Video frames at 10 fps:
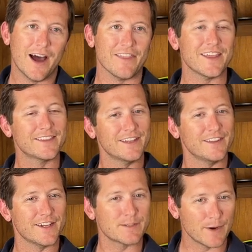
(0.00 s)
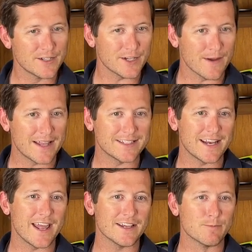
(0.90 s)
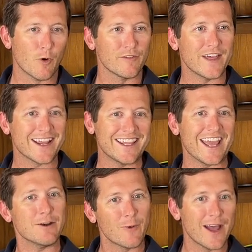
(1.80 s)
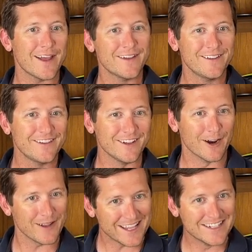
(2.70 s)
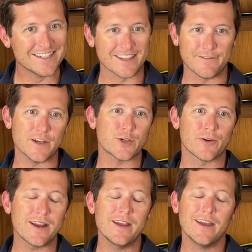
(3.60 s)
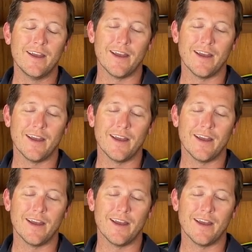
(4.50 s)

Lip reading: I think the experience that you had today is more of that gateway, you know, into the fishery.